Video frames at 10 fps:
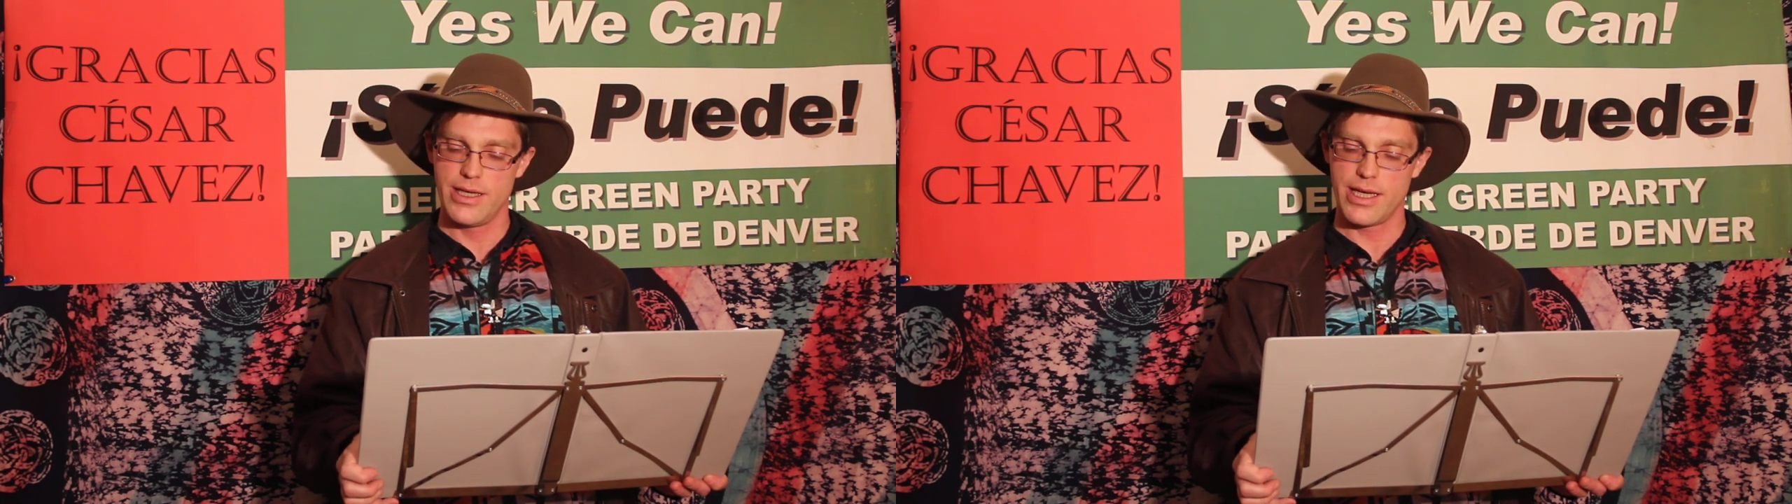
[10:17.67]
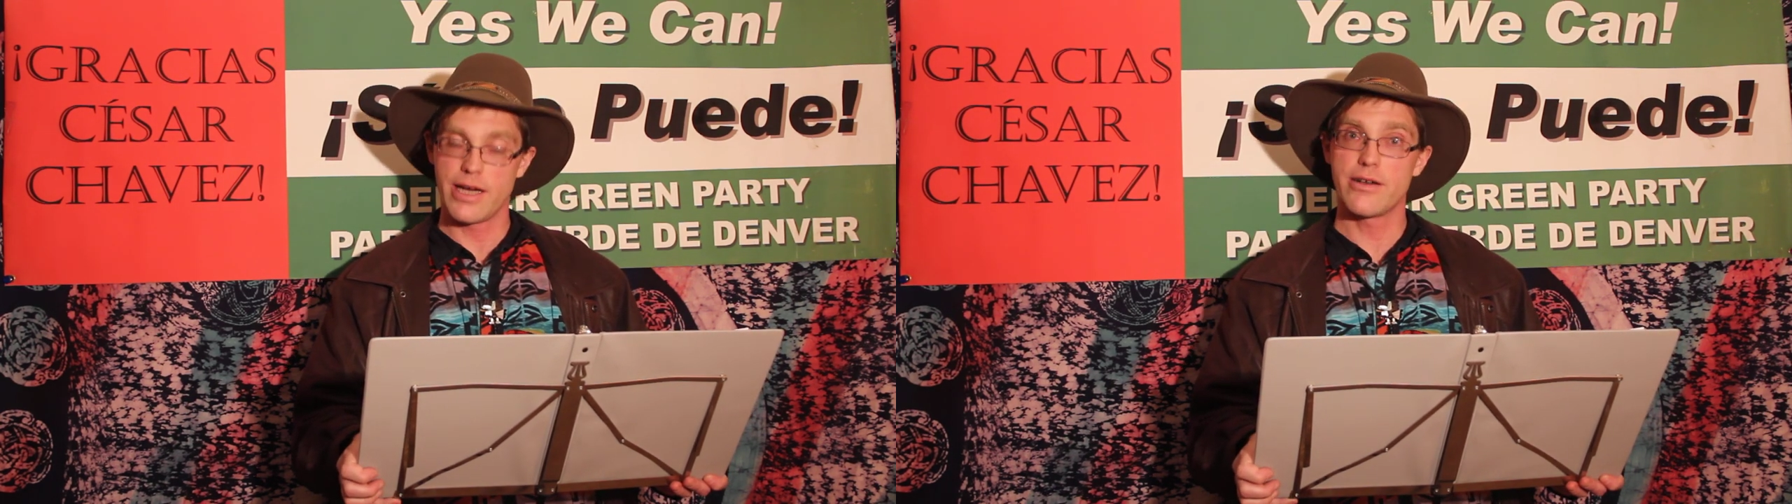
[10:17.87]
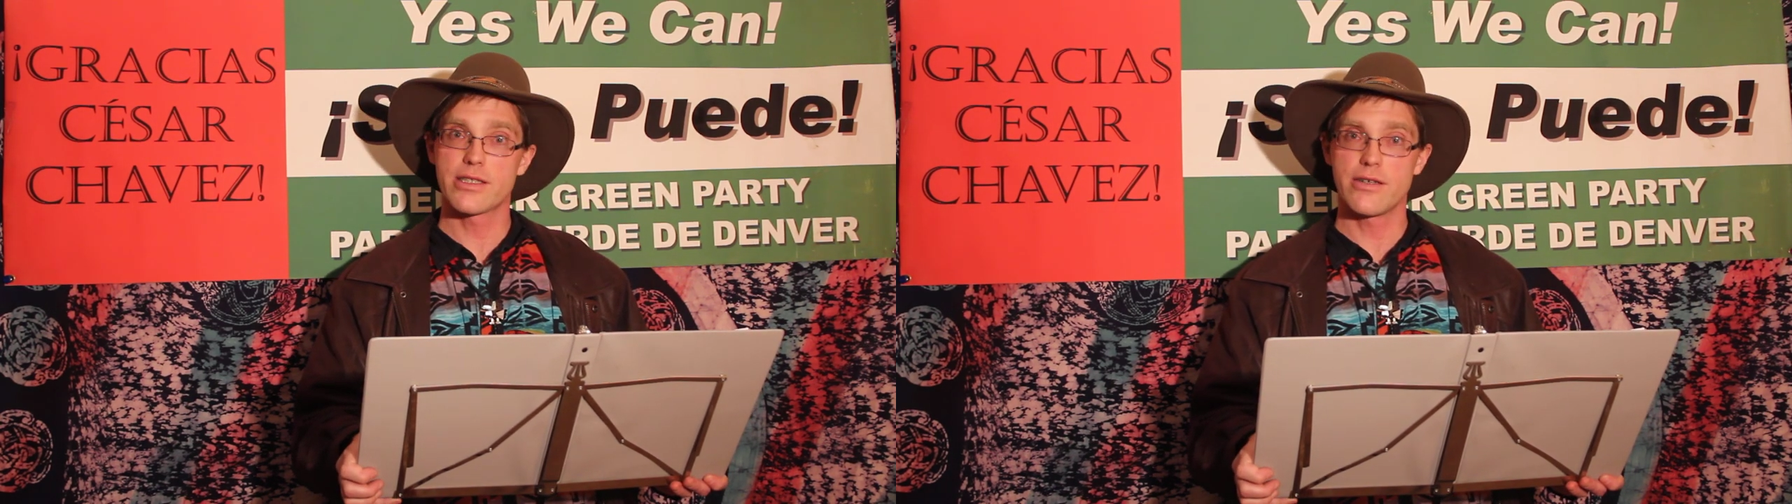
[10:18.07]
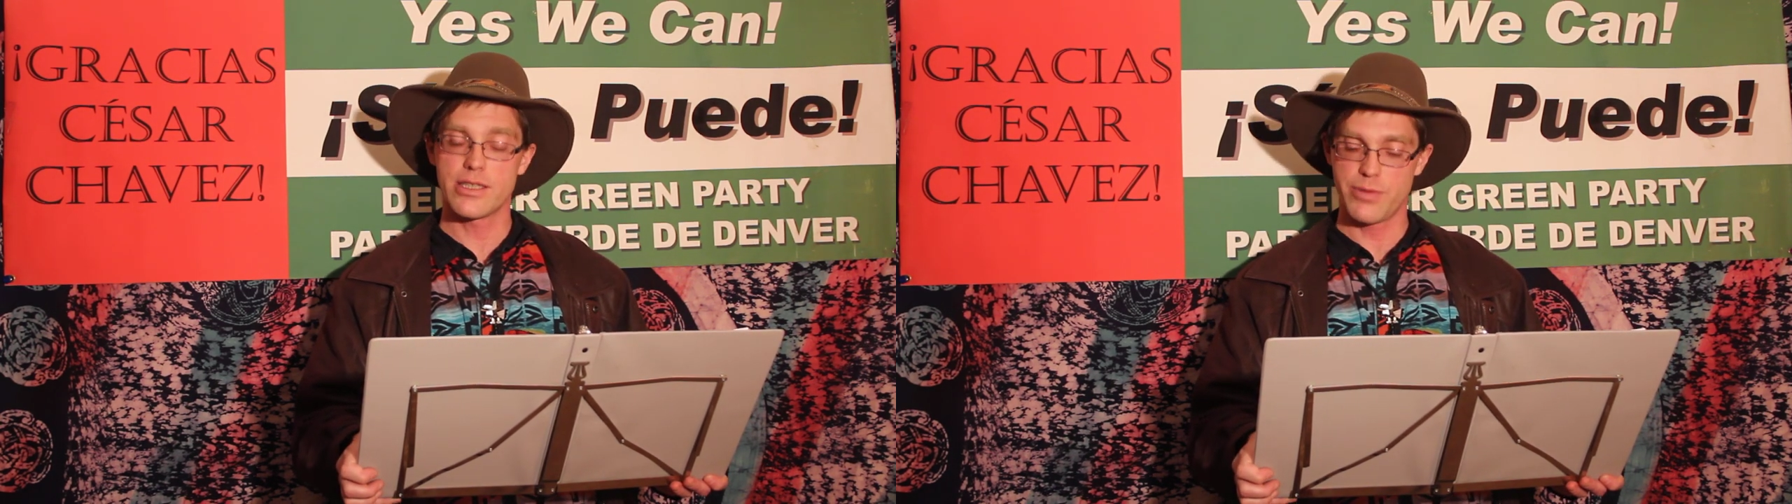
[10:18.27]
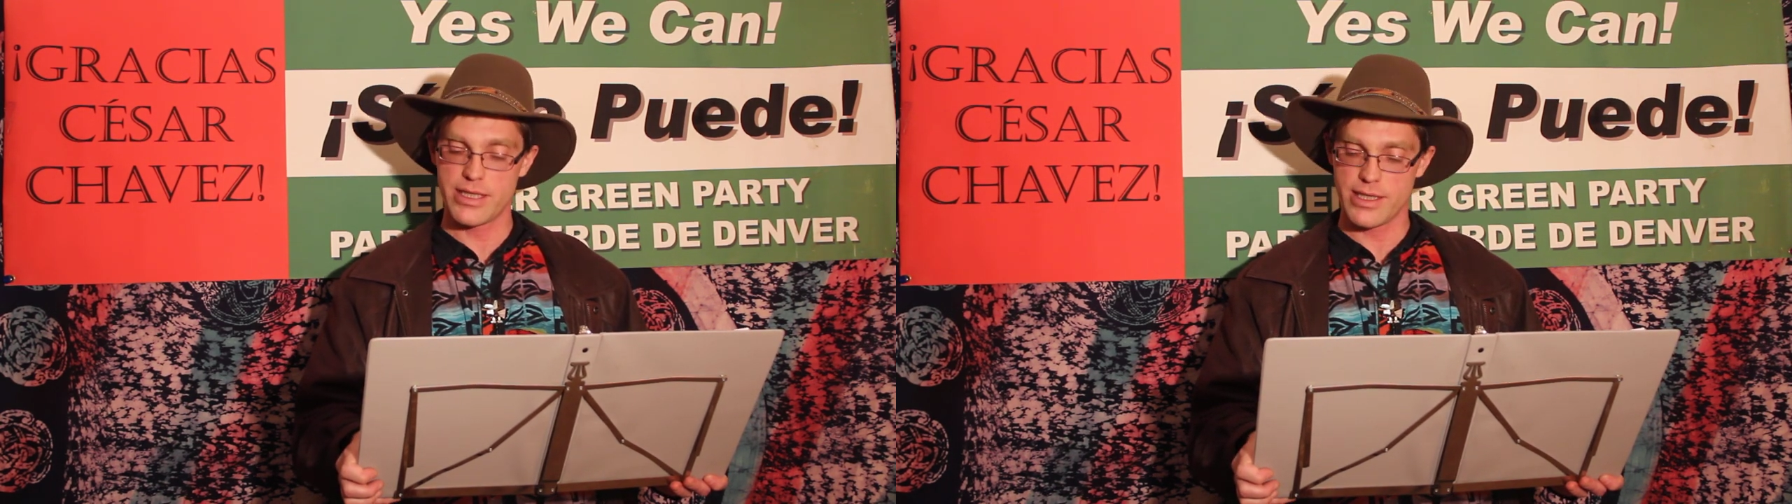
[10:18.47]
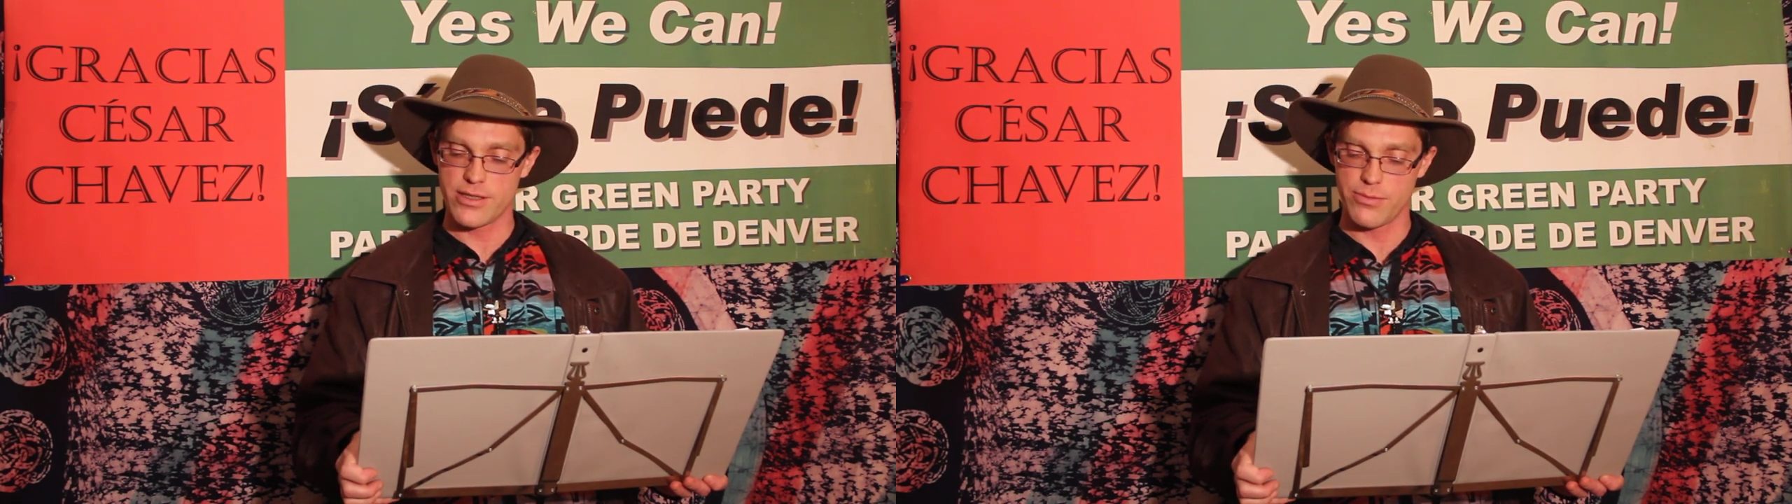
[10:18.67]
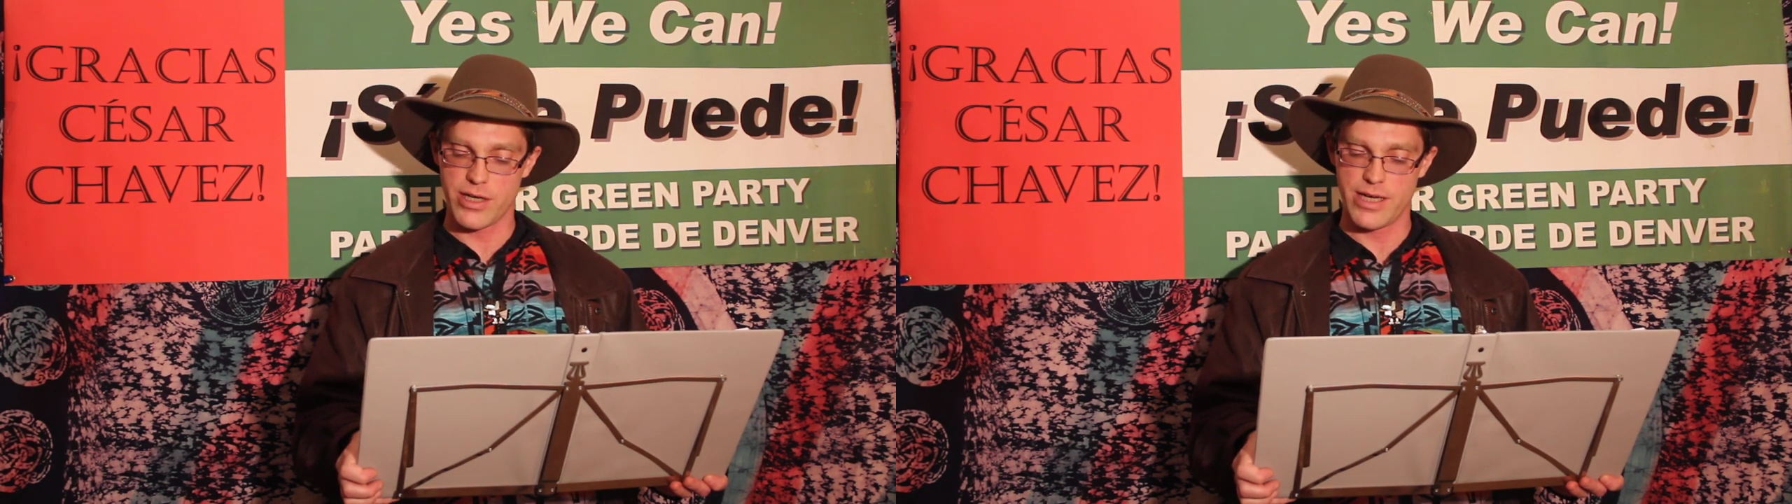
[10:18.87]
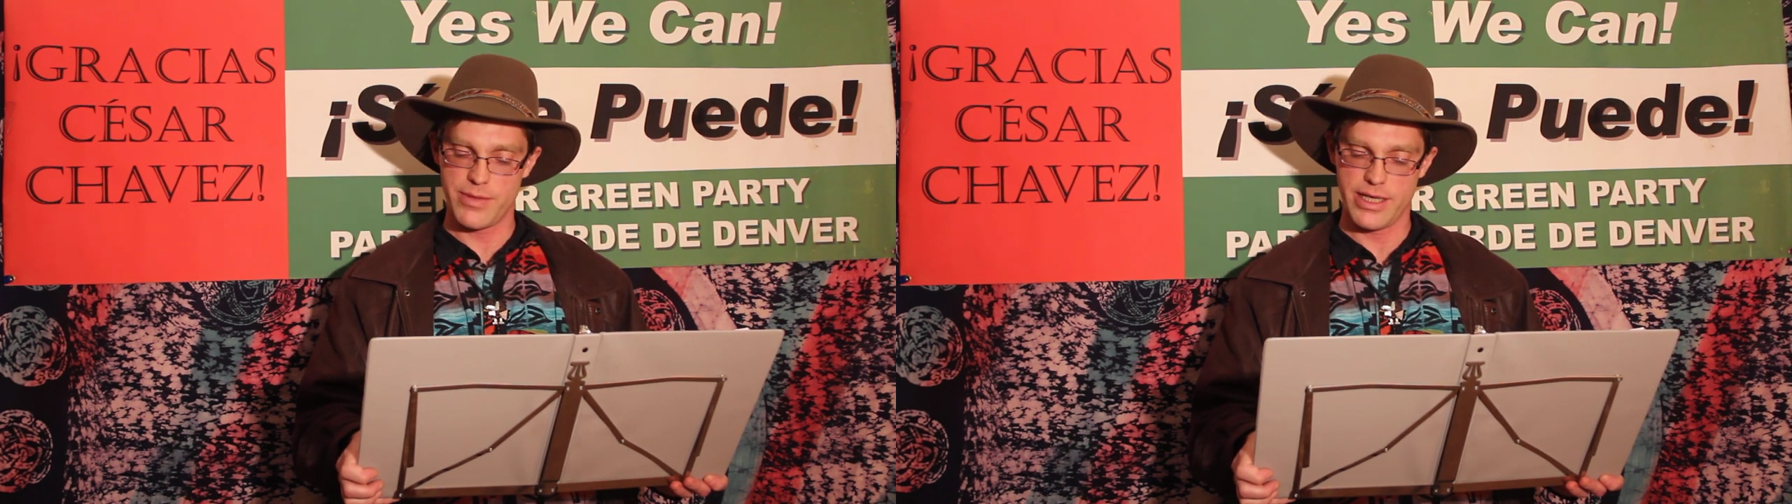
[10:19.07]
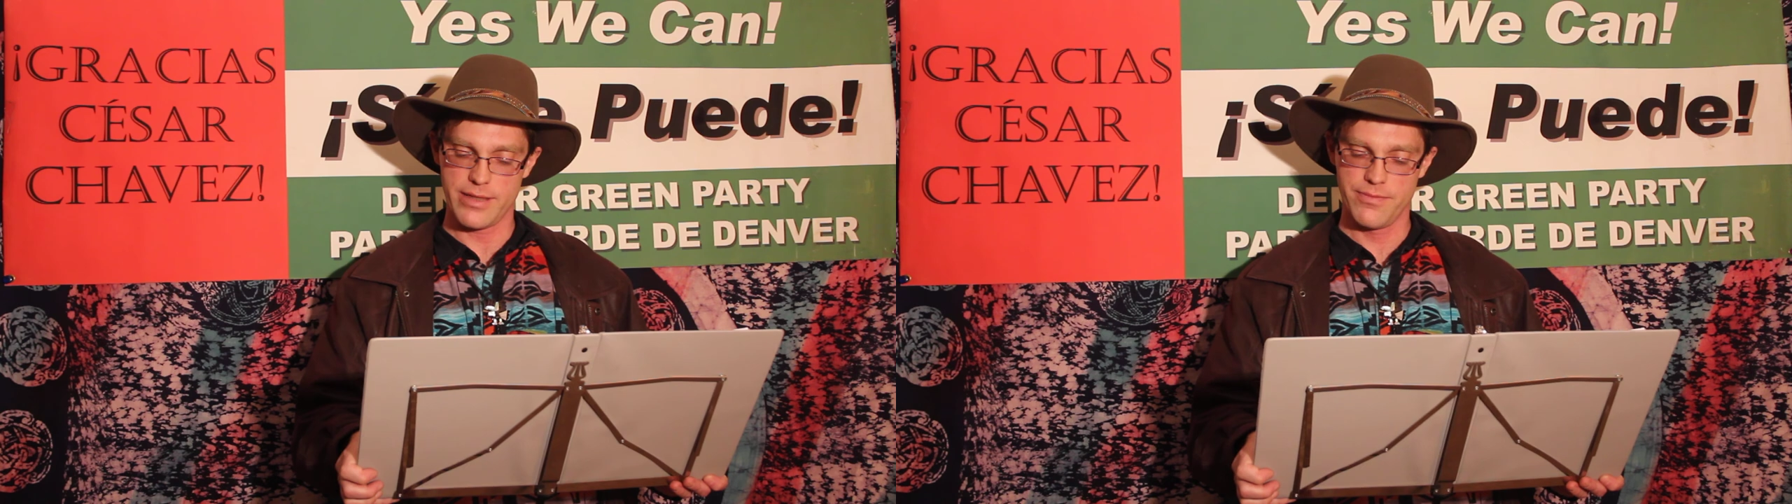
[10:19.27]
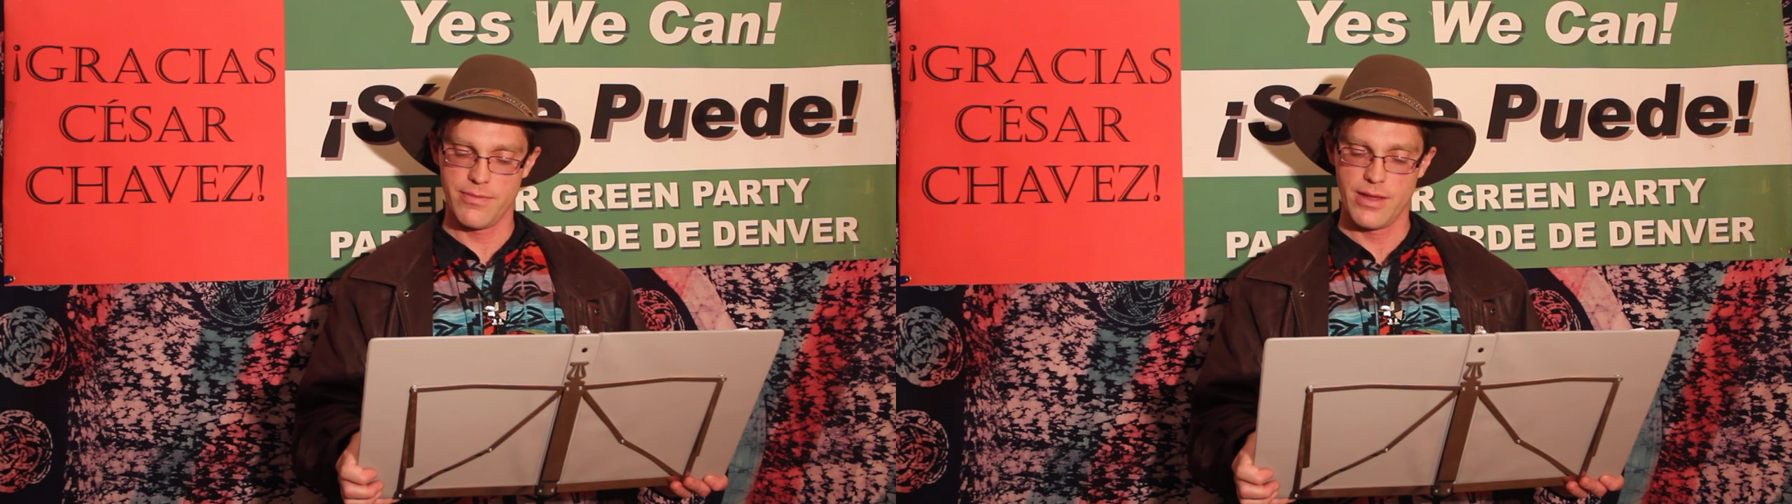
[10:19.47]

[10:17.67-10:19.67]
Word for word: in Arizona's presidential primary